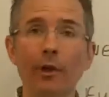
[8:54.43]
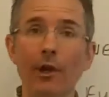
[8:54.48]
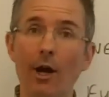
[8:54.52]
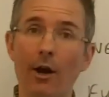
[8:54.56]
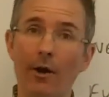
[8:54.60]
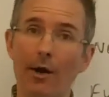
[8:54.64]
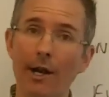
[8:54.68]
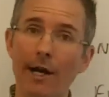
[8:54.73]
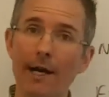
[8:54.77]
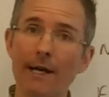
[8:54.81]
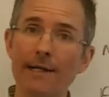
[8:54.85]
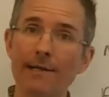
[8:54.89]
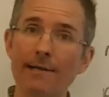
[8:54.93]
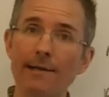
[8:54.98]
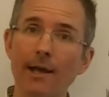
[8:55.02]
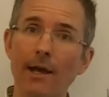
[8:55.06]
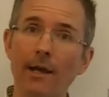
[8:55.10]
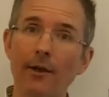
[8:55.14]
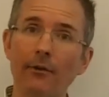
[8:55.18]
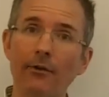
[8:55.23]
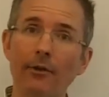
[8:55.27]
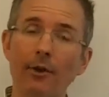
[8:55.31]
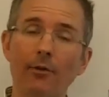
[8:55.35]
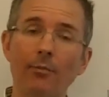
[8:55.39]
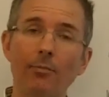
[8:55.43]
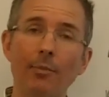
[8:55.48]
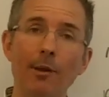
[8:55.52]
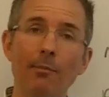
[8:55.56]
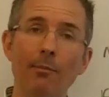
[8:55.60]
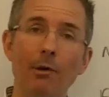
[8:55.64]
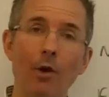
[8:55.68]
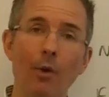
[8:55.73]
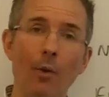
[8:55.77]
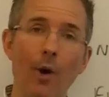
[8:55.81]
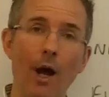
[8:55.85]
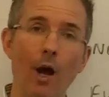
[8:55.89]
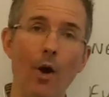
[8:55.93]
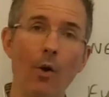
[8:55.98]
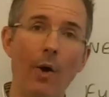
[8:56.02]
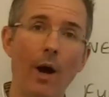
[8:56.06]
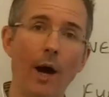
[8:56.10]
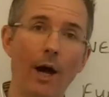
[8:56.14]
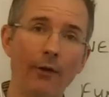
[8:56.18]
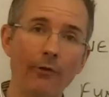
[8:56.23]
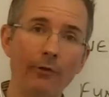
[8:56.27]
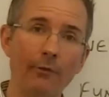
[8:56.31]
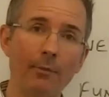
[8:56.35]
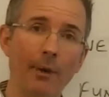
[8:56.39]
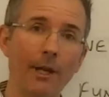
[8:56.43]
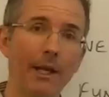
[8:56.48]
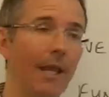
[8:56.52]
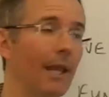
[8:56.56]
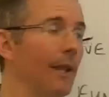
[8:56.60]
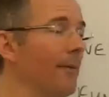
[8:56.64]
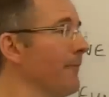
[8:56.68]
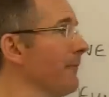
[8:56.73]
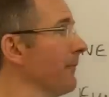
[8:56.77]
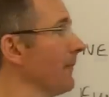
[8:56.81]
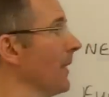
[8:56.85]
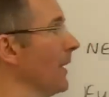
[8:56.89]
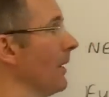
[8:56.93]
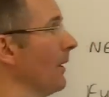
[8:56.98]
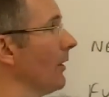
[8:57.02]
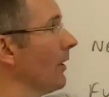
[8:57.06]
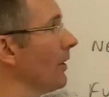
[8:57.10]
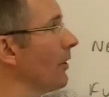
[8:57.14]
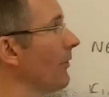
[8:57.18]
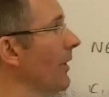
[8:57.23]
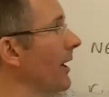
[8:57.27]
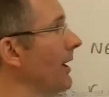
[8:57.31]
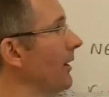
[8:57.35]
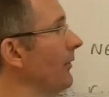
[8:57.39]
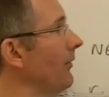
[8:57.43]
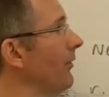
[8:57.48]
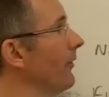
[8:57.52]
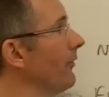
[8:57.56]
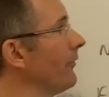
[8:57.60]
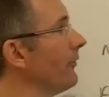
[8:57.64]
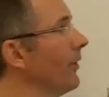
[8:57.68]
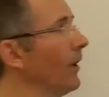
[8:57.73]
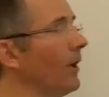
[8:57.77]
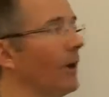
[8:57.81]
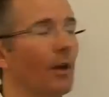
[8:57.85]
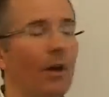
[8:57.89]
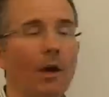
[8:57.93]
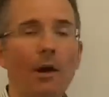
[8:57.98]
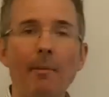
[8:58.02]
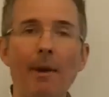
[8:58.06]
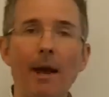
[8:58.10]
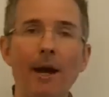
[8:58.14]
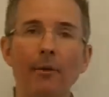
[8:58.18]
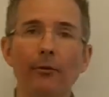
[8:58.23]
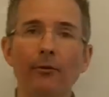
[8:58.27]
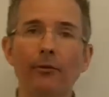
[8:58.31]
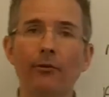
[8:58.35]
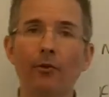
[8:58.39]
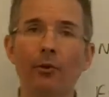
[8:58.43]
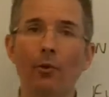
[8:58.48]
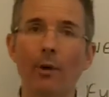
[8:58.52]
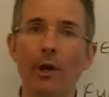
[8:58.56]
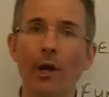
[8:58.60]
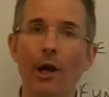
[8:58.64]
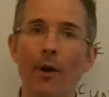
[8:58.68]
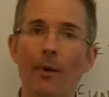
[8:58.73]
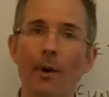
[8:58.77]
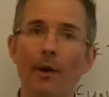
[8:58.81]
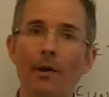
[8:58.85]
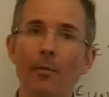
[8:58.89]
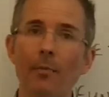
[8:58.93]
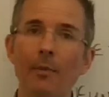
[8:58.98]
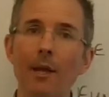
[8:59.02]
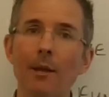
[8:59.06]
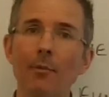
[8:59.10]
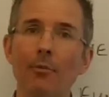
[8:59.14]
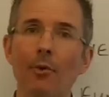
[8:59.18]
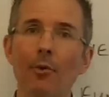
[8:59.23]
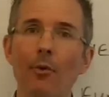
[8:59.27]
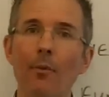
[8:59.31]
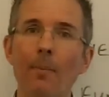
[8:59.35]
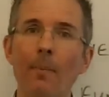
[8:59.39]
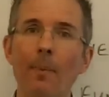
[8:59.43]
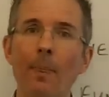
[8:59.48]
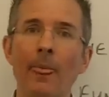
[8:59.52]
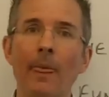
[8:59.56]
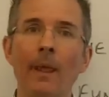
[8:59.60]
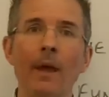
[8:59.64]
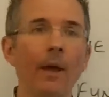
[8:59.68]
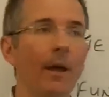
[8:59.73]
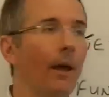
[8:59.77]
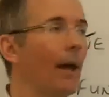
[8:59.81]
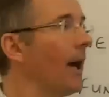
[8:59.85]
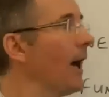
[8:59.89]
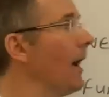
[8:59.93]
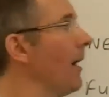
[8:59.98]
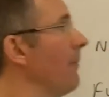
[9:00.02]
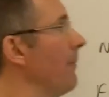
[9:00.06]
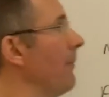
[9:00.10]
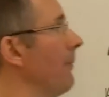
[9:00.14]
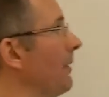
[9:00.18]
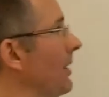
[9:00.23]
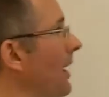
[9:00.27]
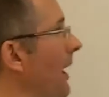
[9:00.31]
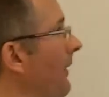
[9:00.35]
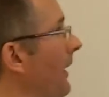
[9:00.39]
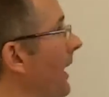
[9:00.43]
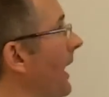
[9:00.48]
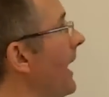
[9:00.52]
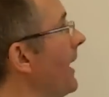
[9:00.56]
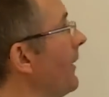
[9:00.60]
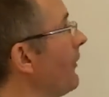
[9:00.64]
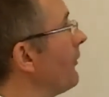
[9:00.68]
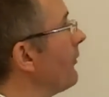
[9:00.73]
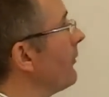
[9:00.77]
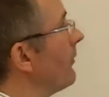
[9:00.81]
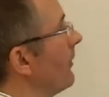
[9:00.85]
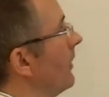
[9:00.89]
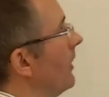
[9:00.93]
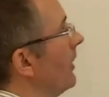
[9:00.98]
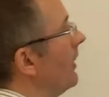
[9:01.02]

are current assets. That's people who owe us money. Creditors, amounts that we owe other people. But nonetheless,